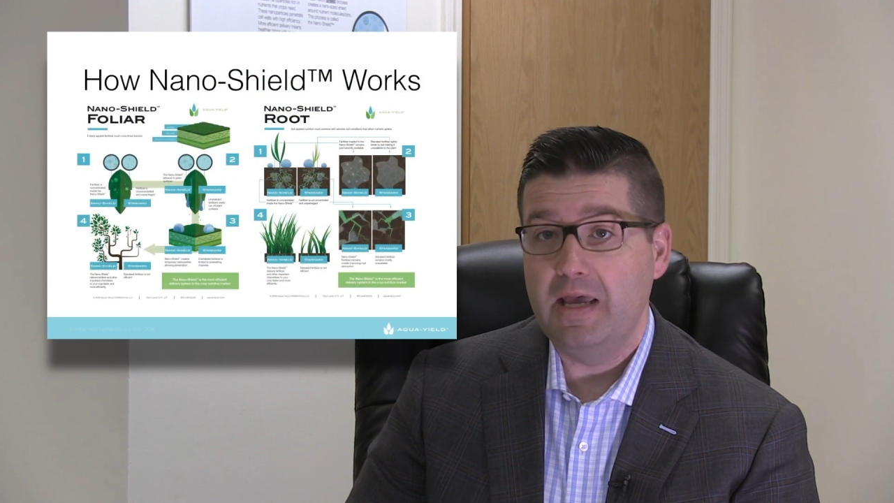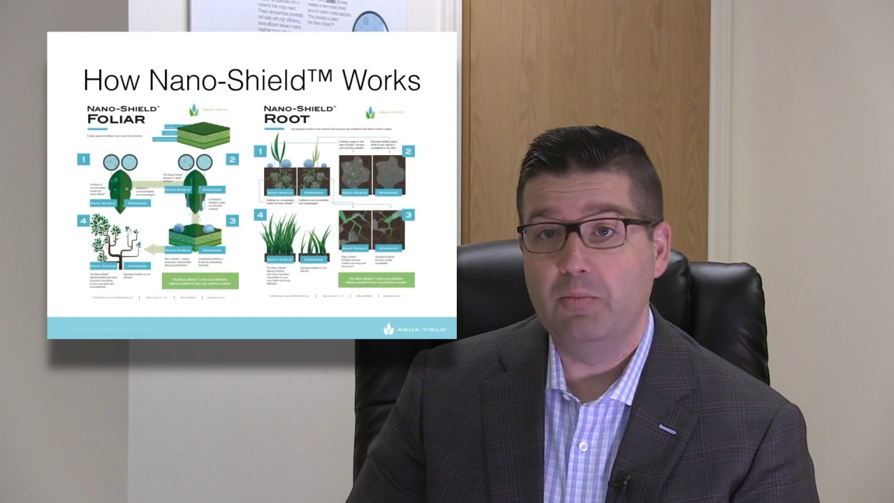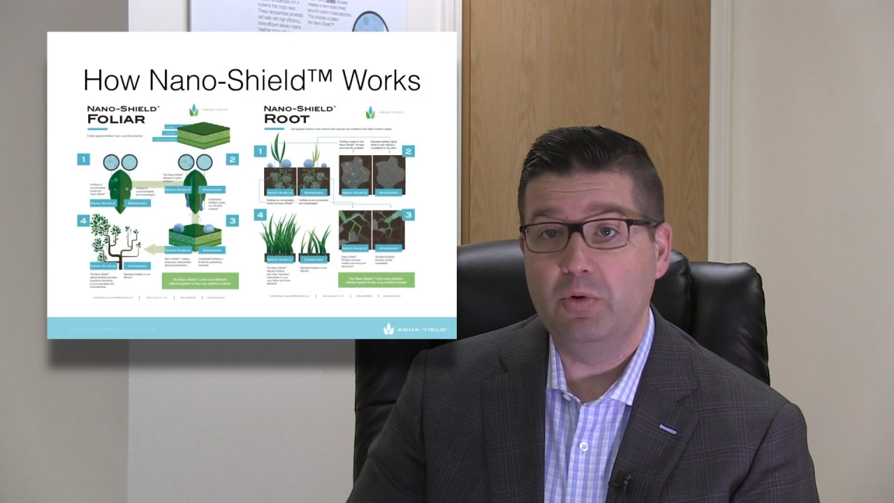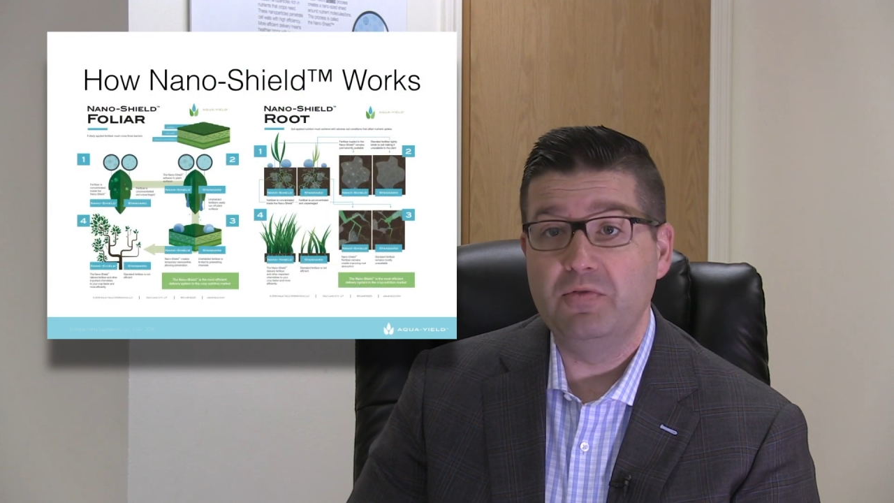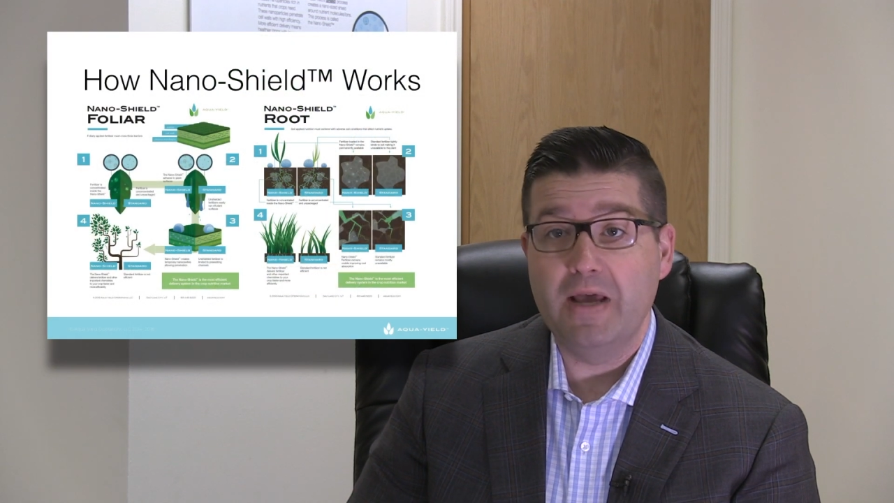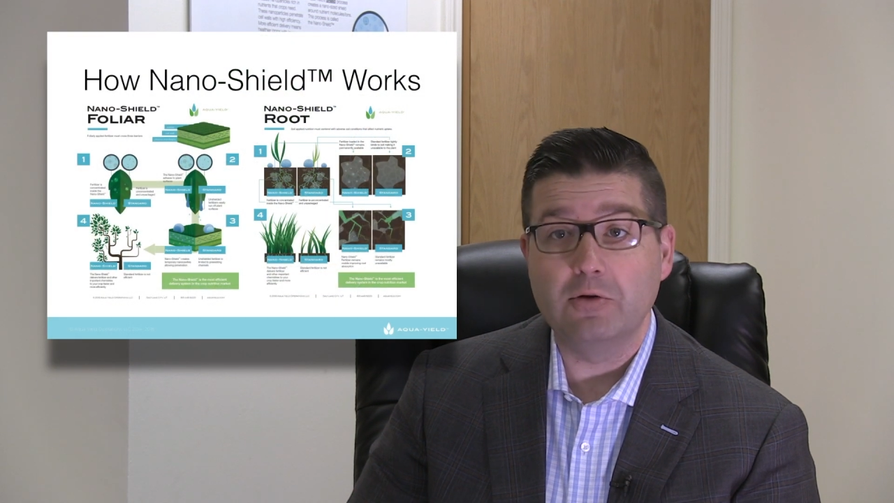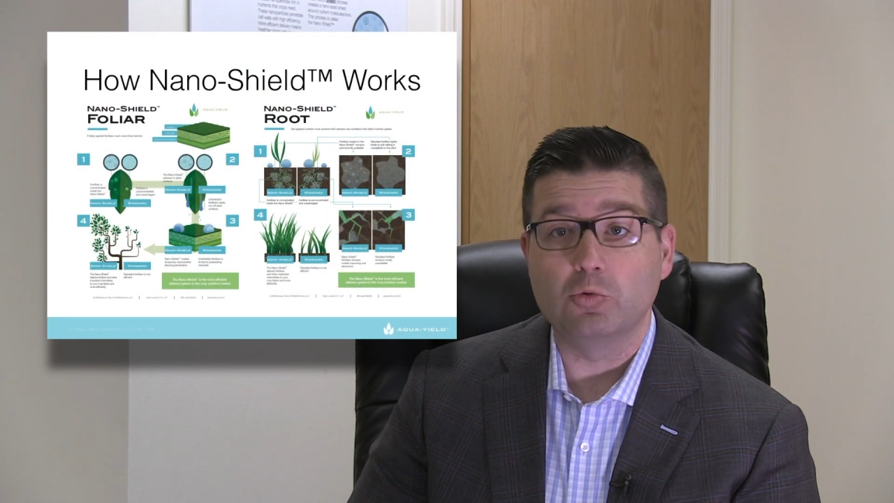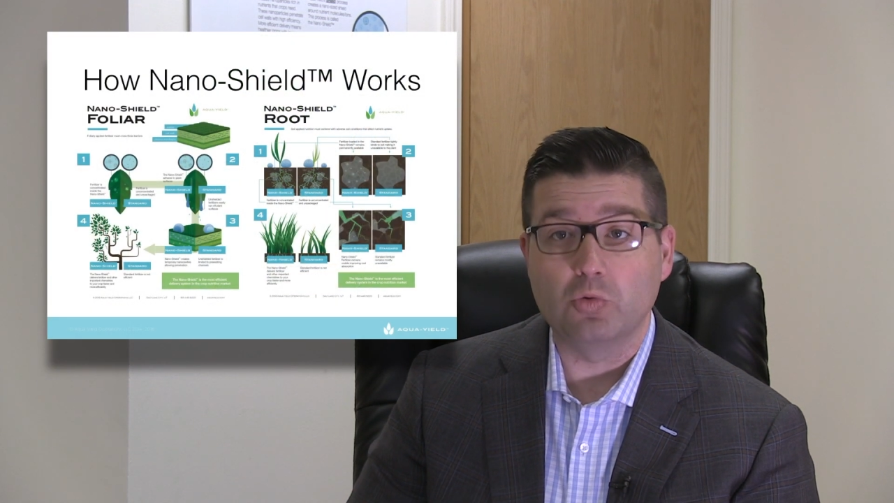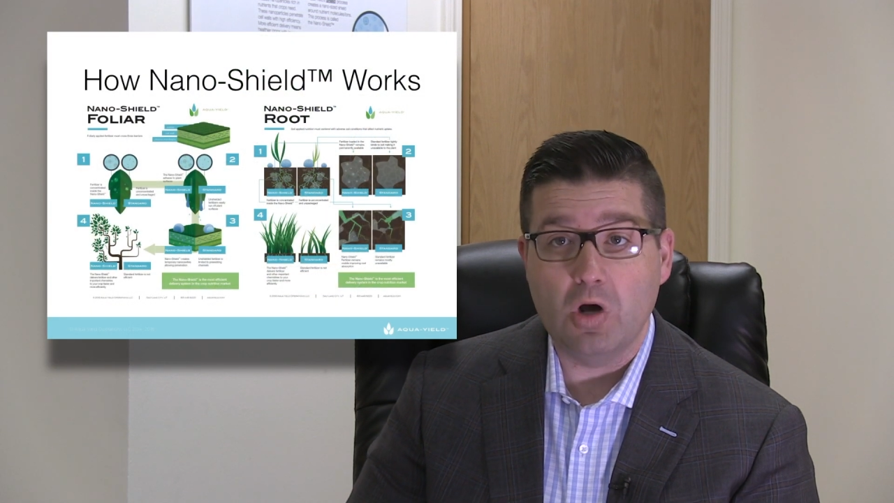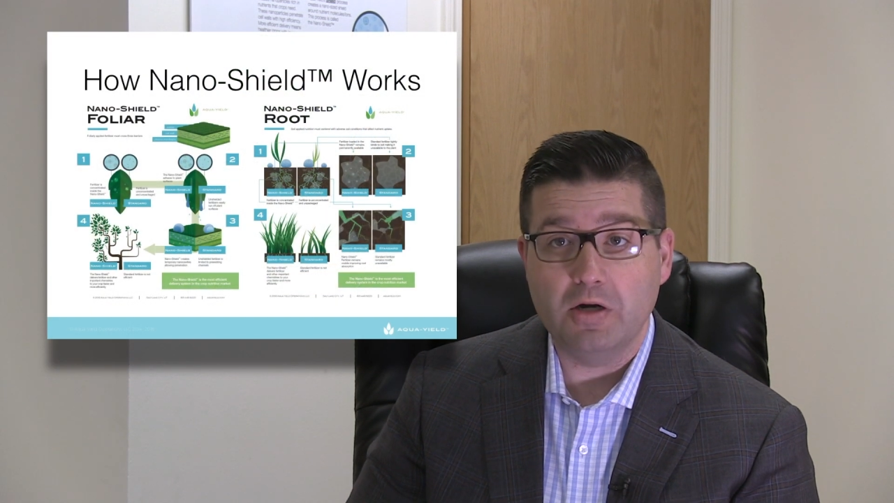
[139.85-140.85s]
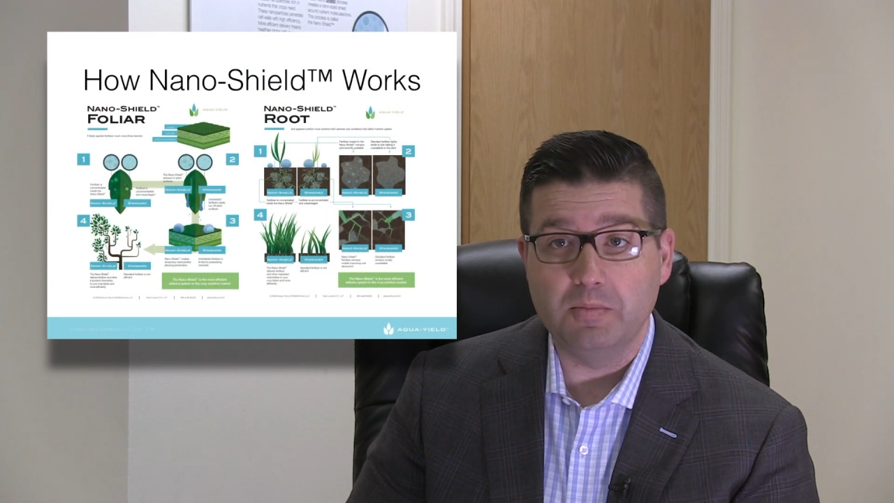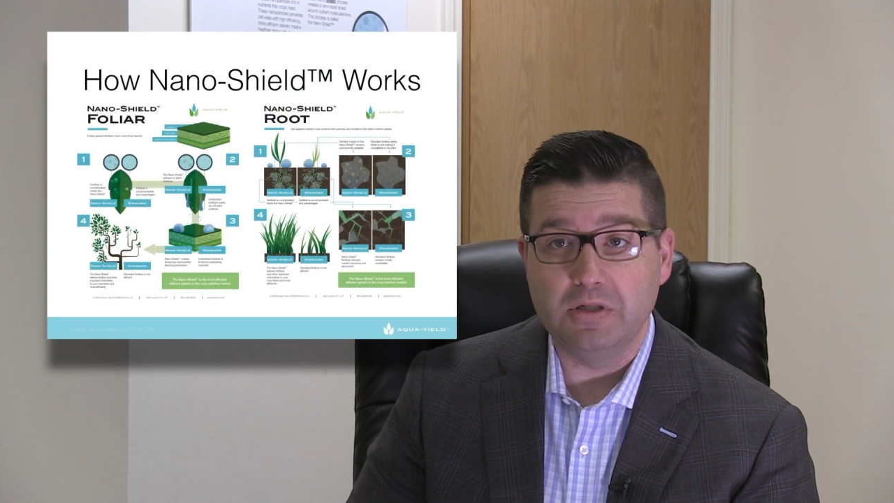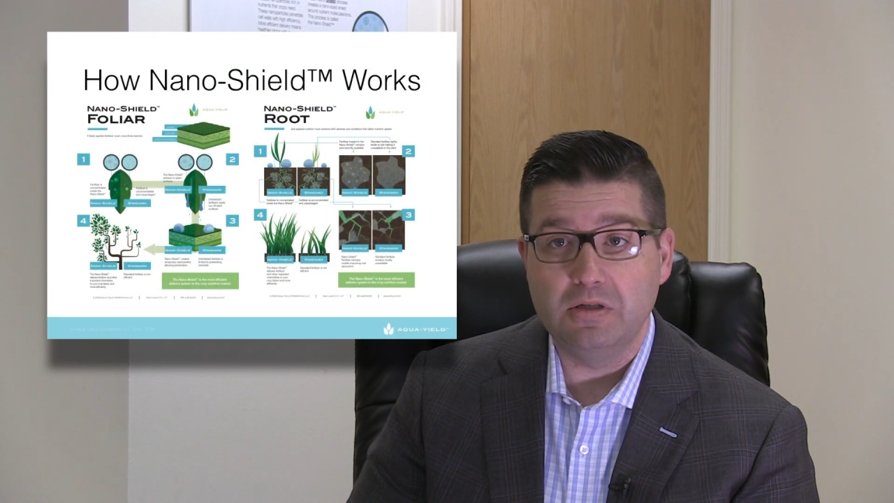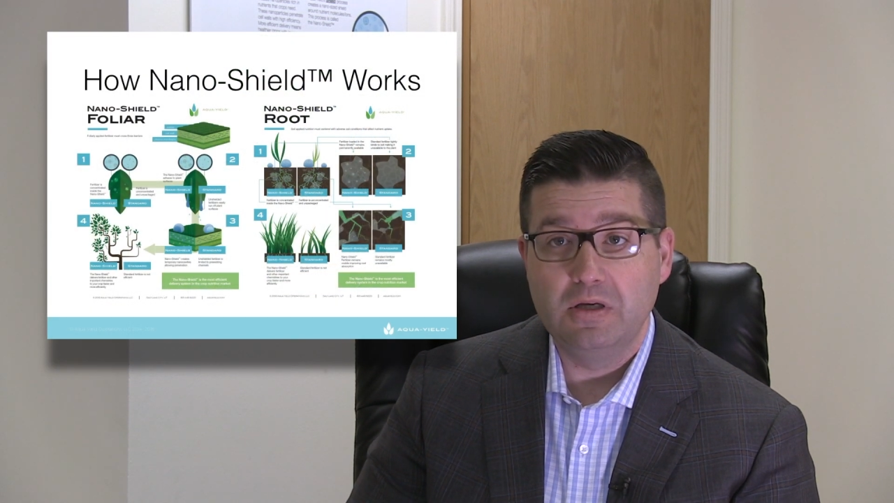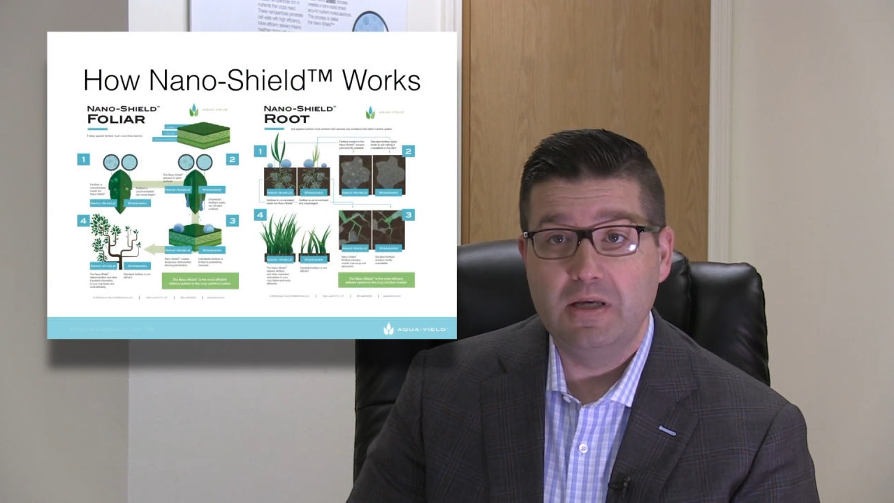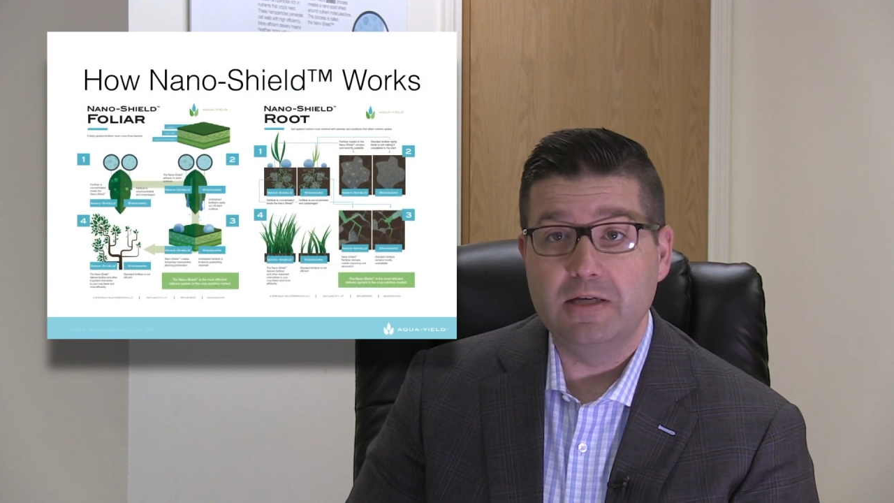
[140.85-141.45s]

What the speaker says: and with nanoagronomy,